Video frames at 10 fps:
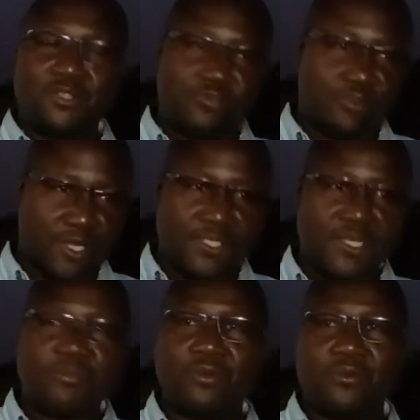for
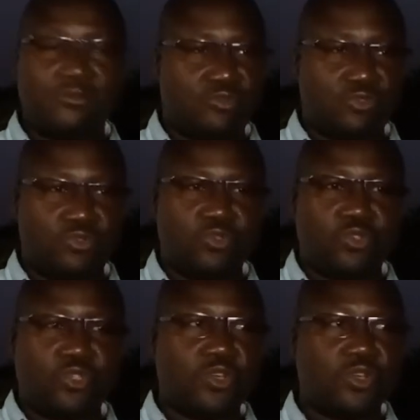example to
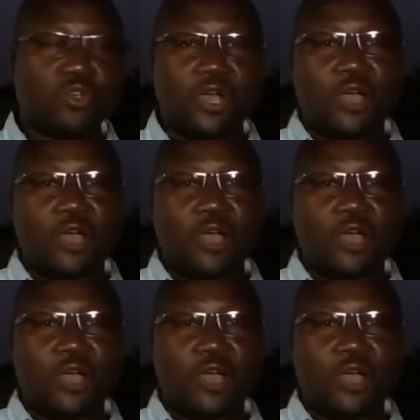use uh,